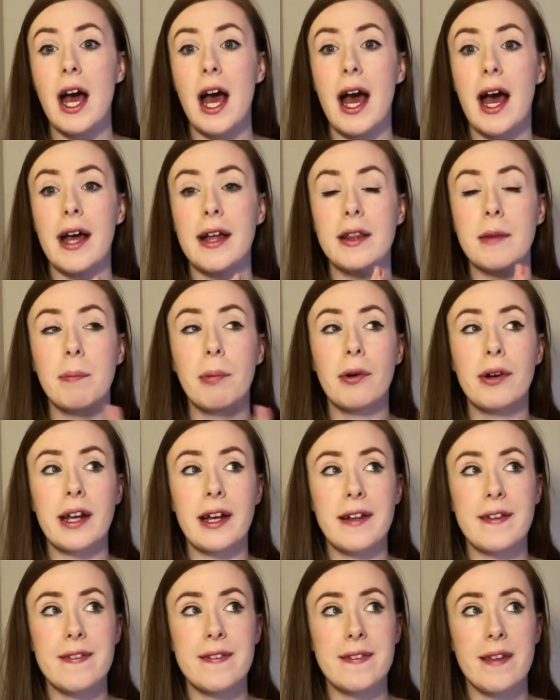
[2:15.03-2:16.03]
The
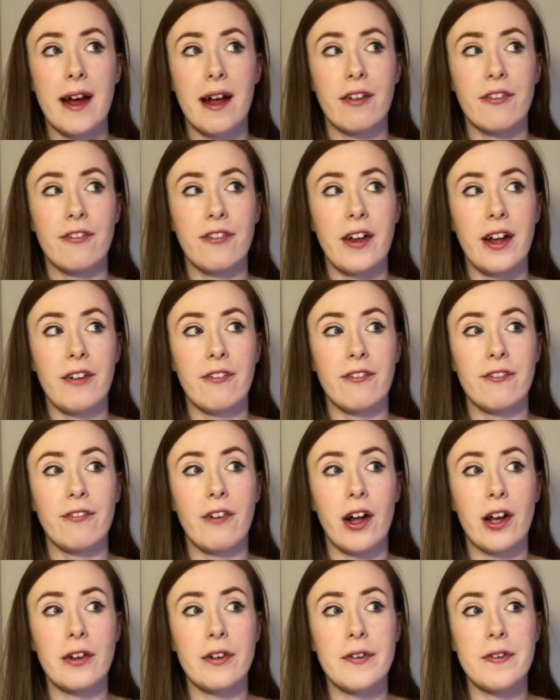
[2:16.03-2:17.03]
book itself, it
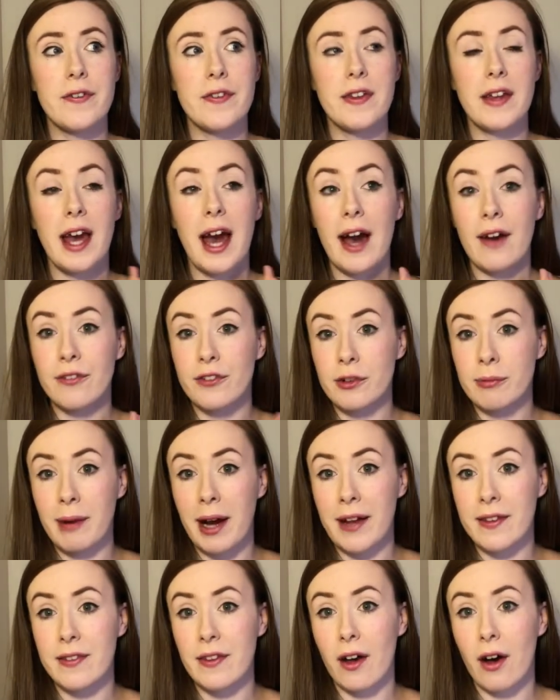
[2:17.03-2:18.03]
follows the
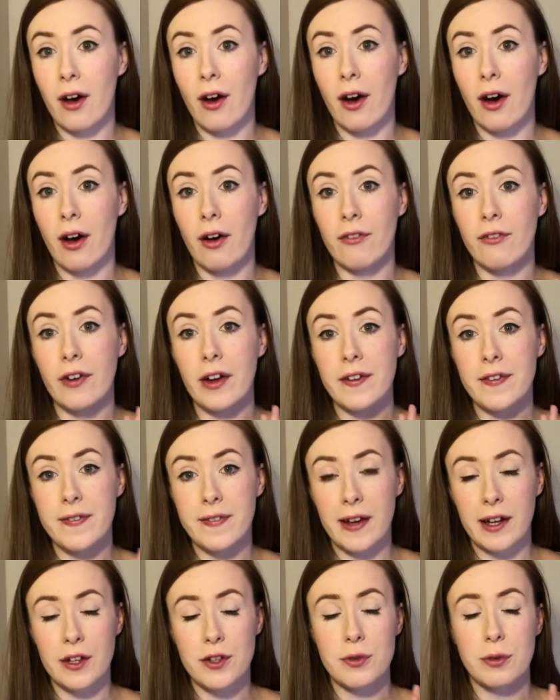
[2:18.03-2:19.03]
aftermath of a
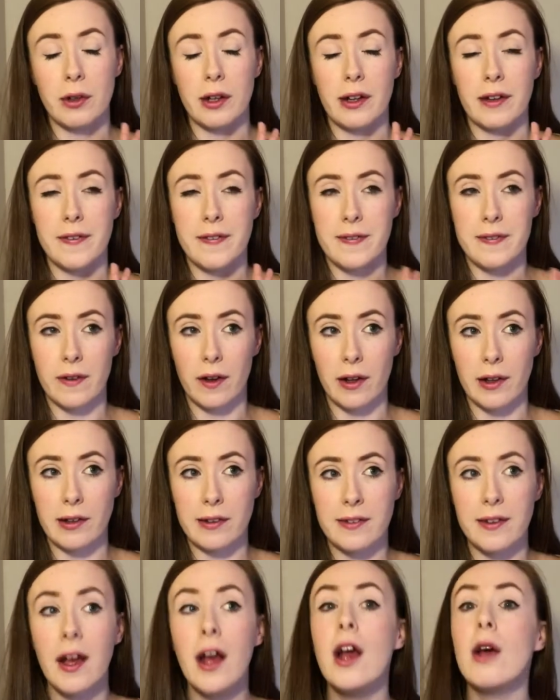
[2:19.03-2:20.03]
sexual
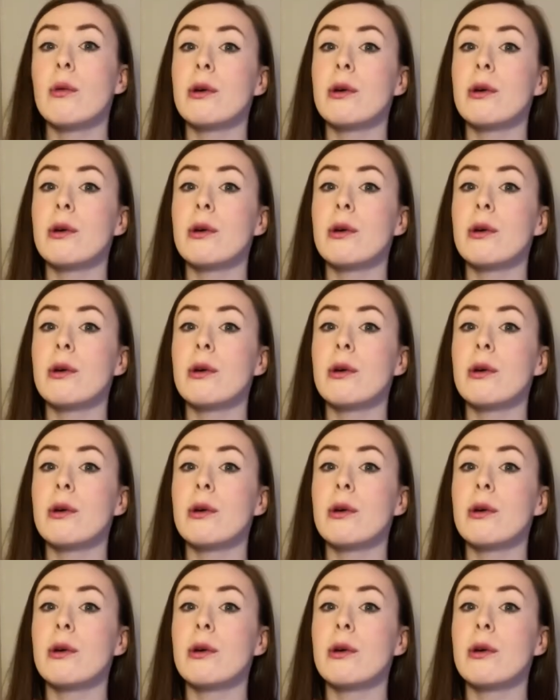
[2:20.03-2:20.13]
assault,